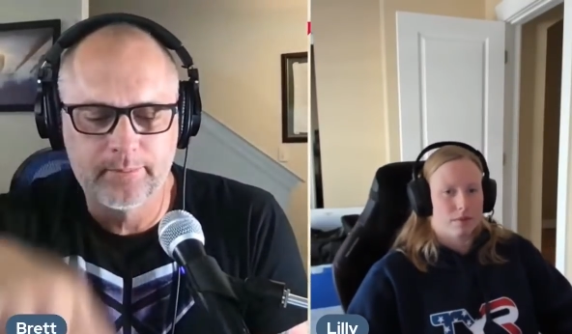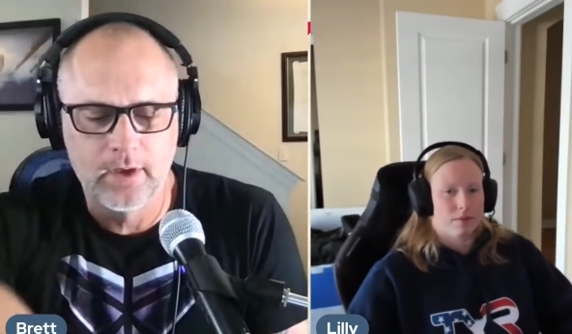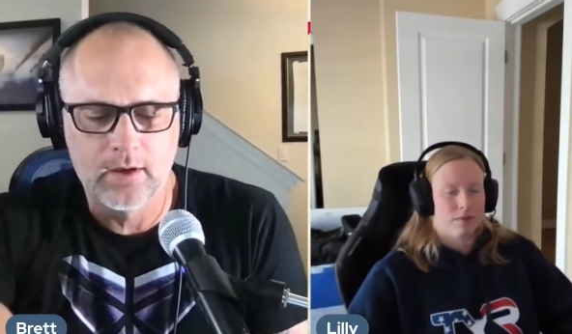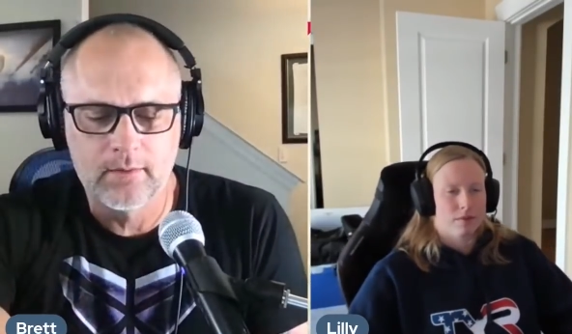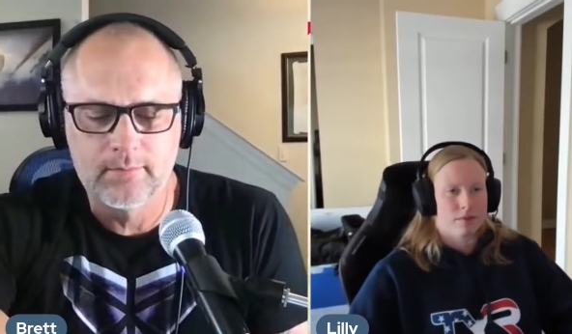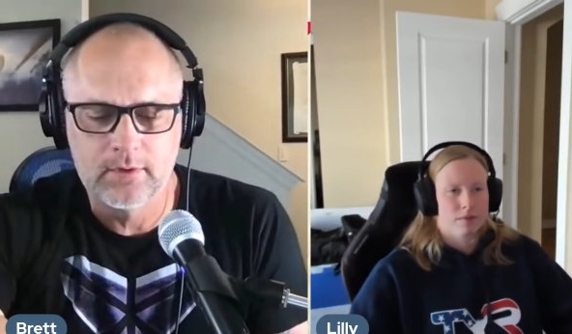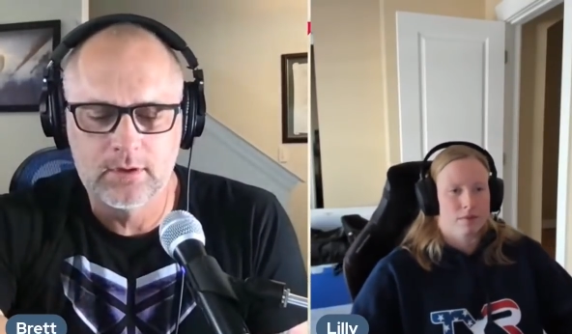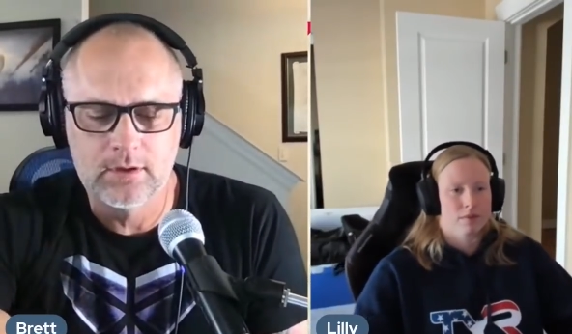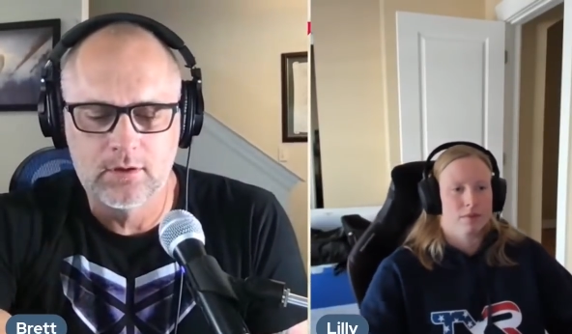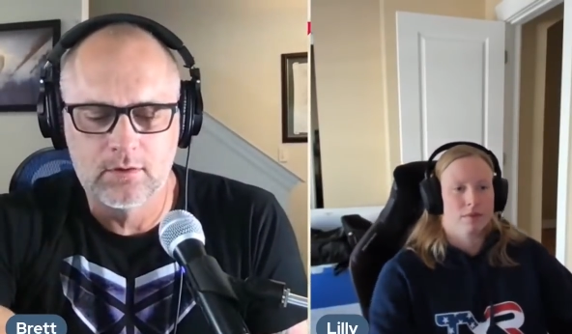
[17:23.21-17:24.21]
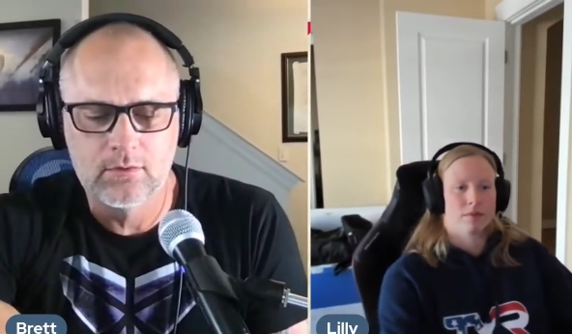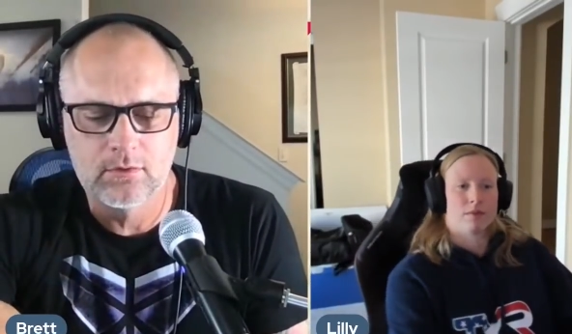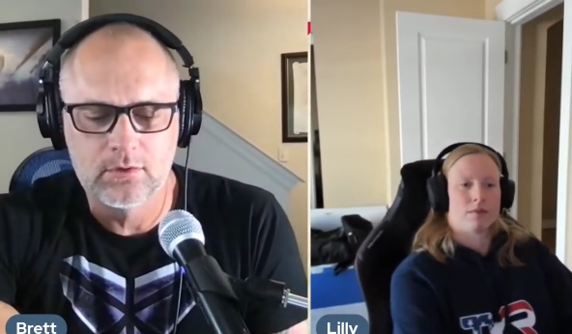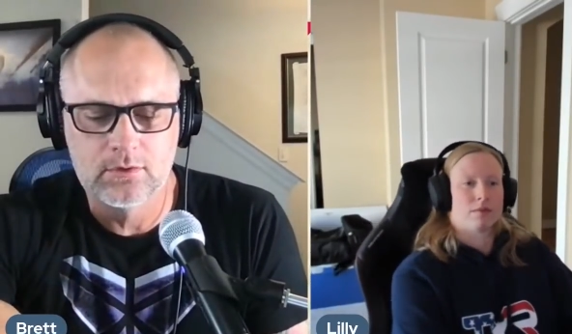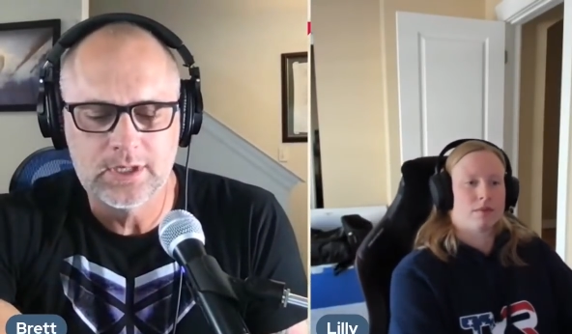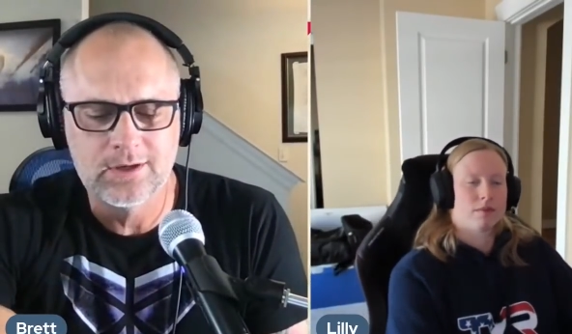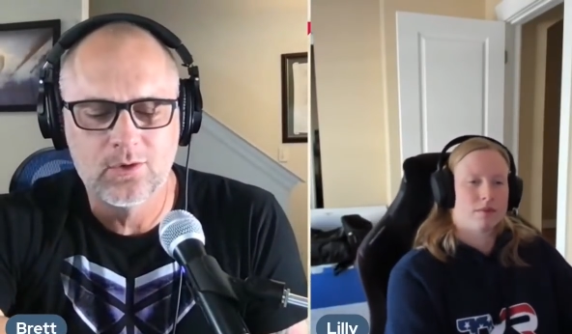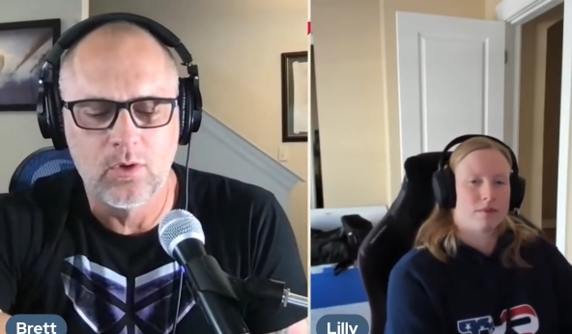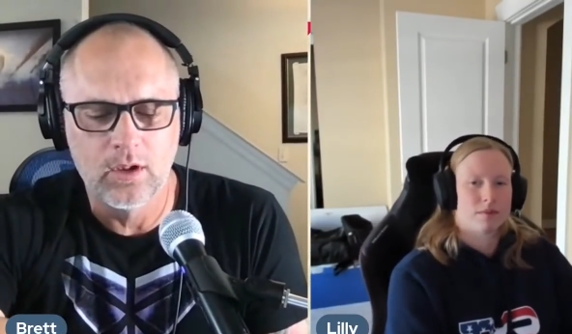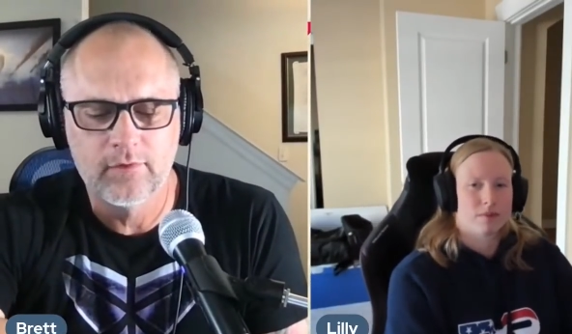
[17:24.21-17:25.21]
Speaker 1: Um, you know, you didn't
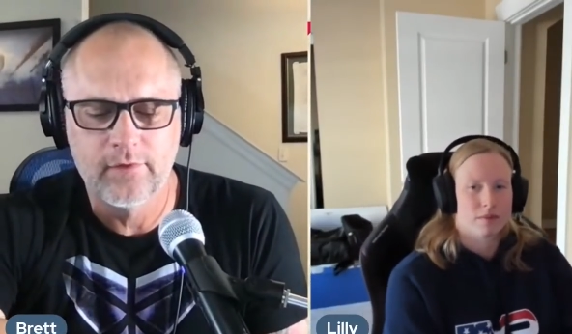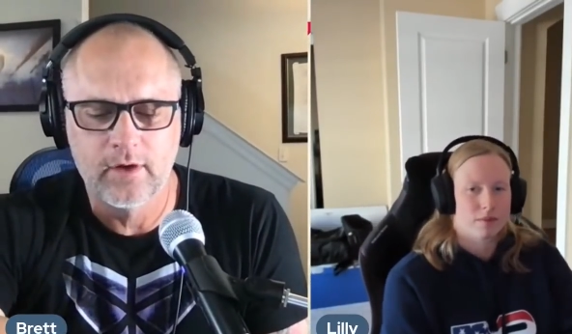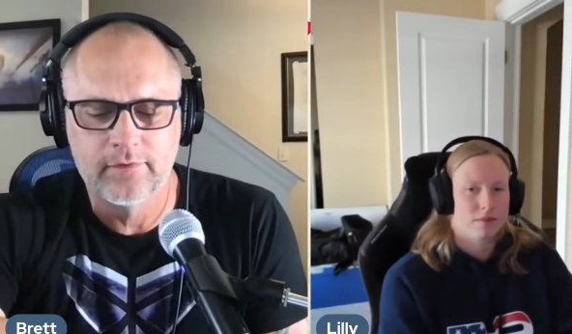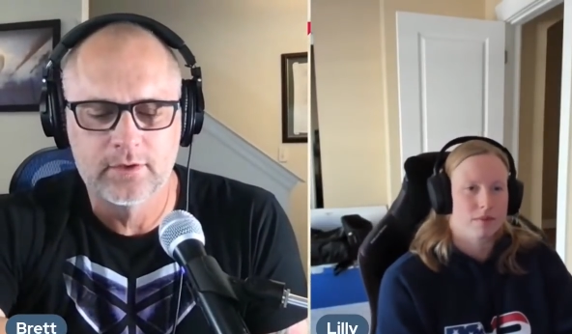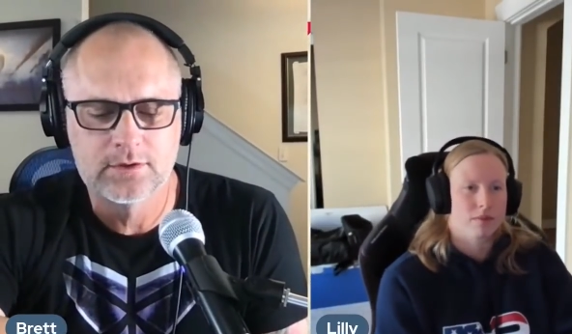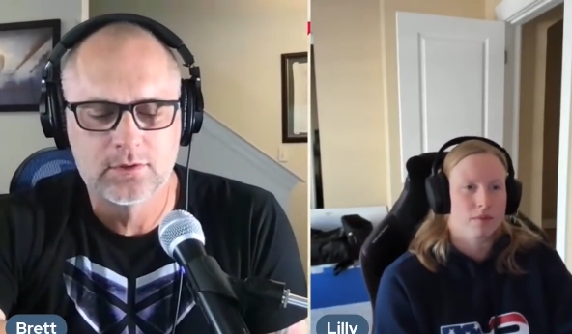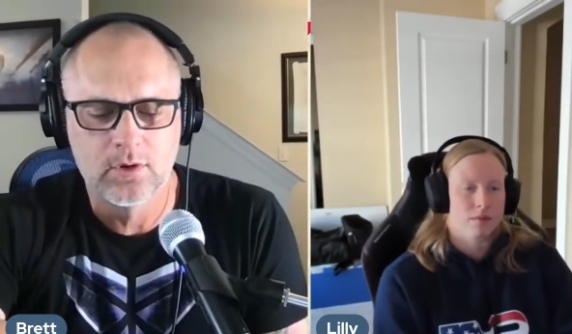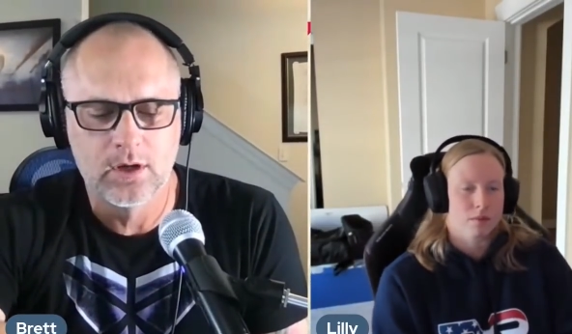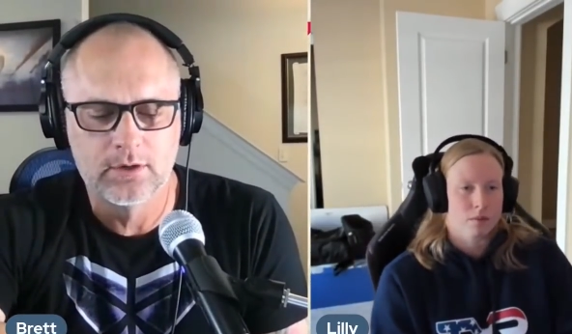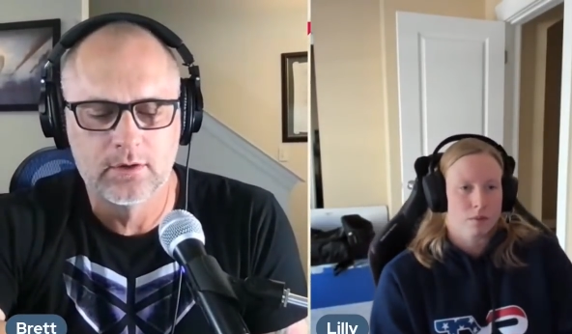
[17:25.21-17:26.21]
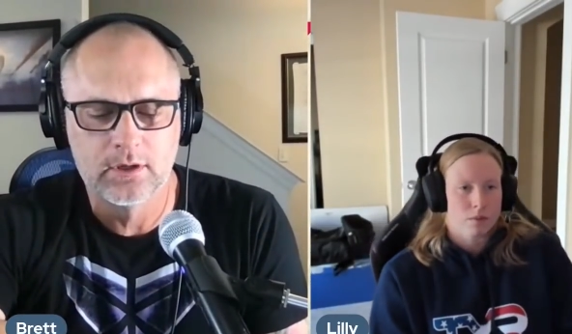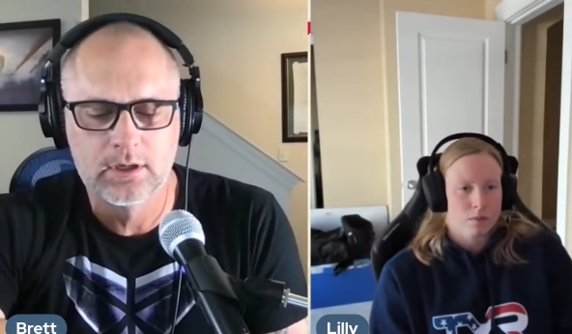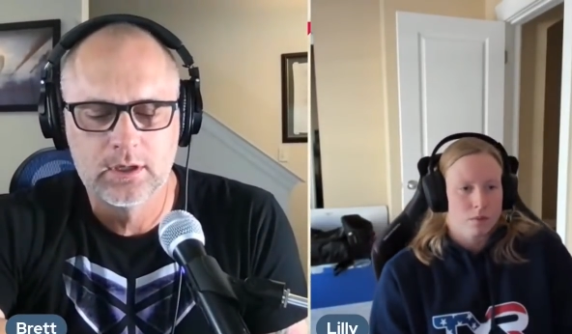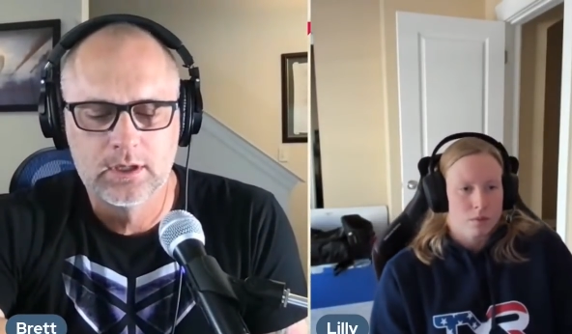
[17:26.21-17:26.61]
qualify for the 200